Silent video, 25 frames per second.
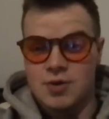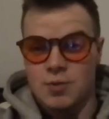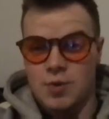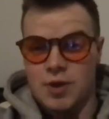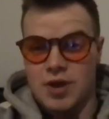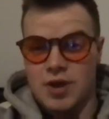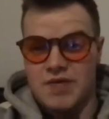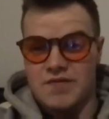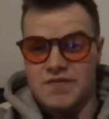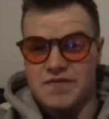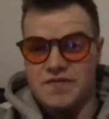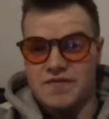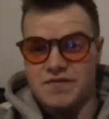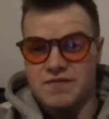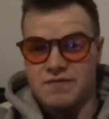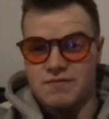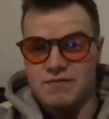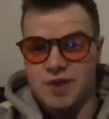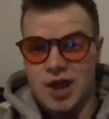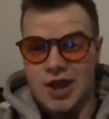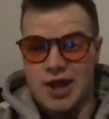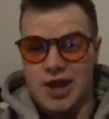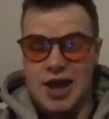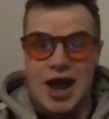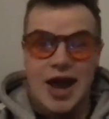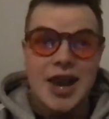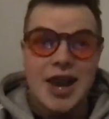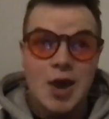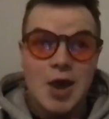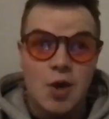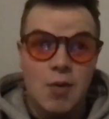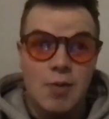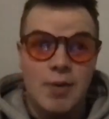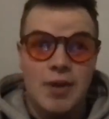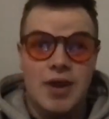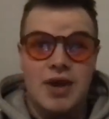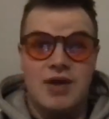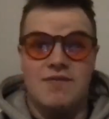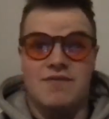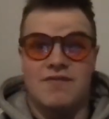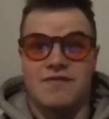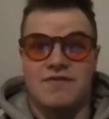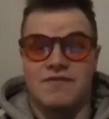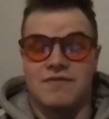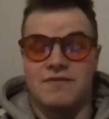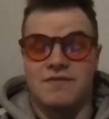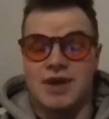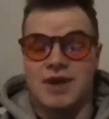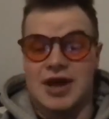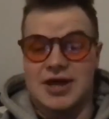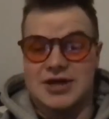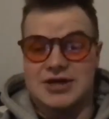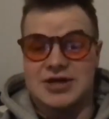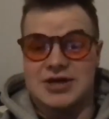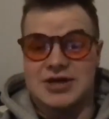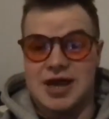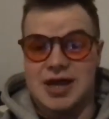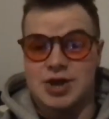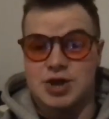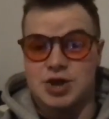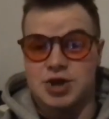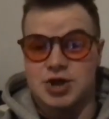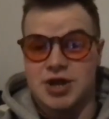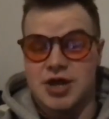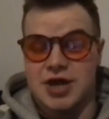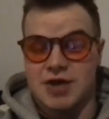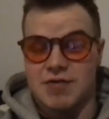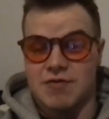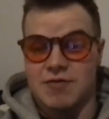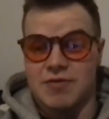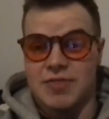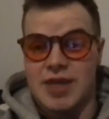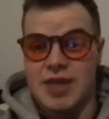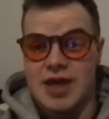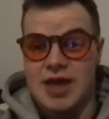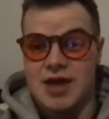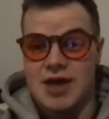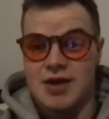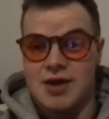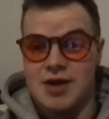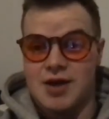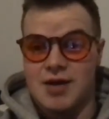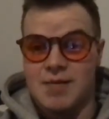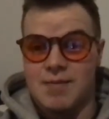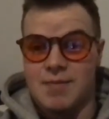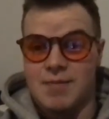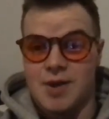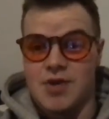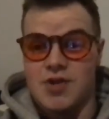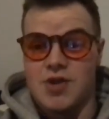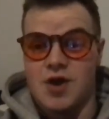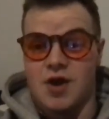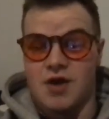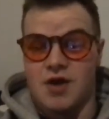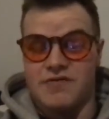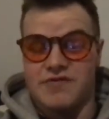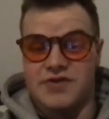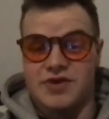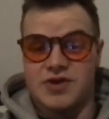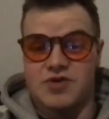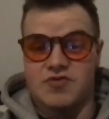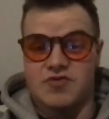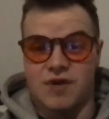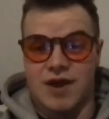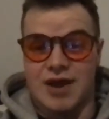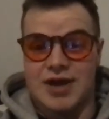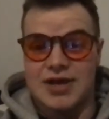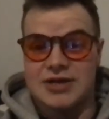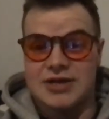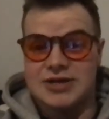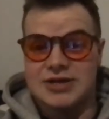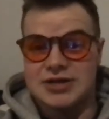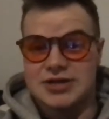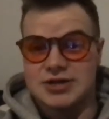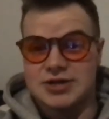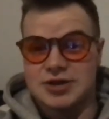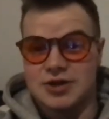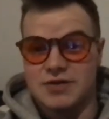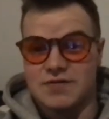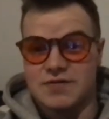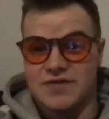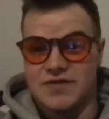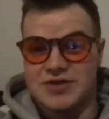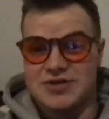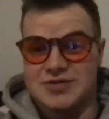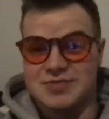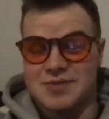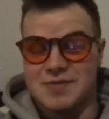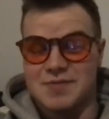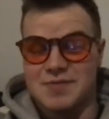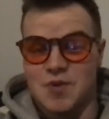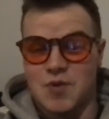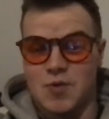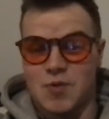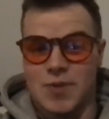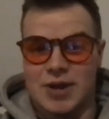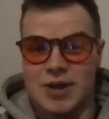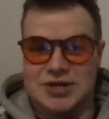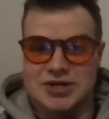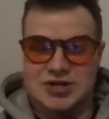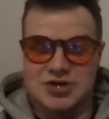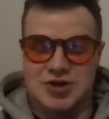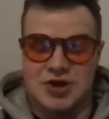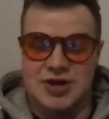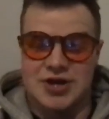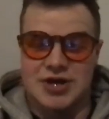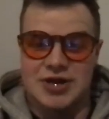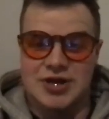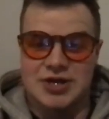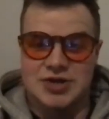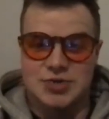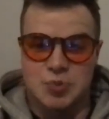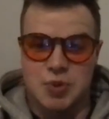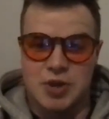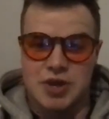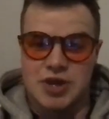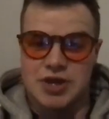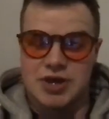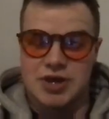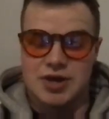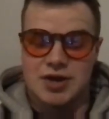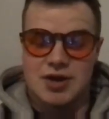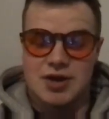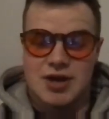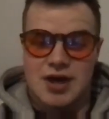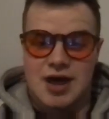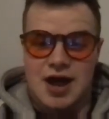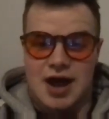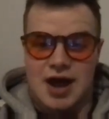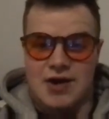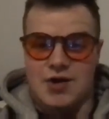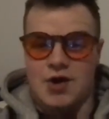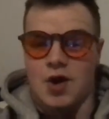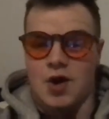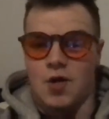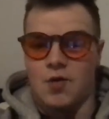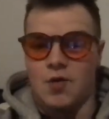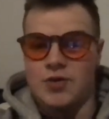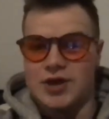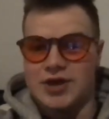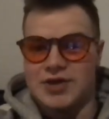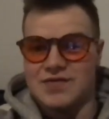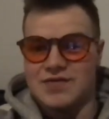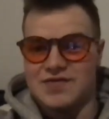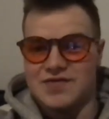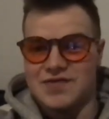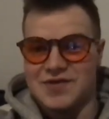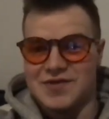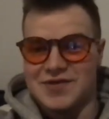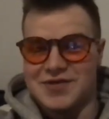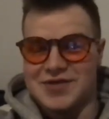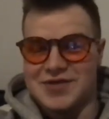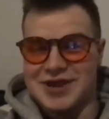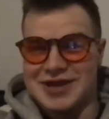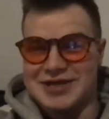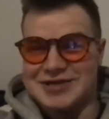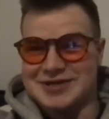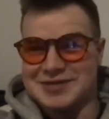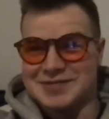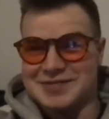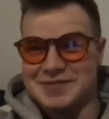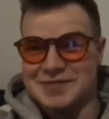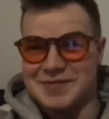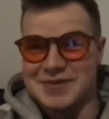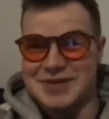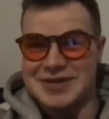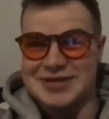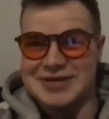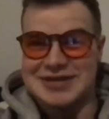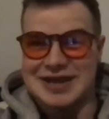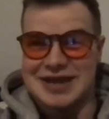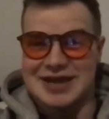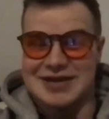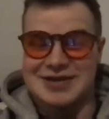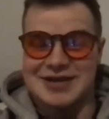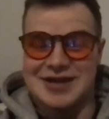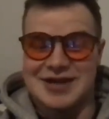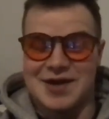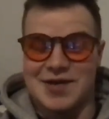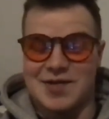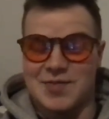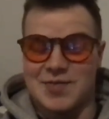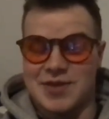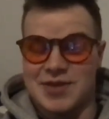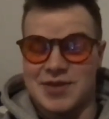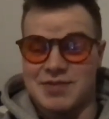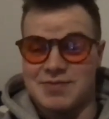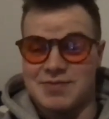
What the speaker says: with like a little bit of escalation here and there, but nothing crazy. So things have been pulled back slightly this week and hold in for the next couple of weeks. And yeah, I'll be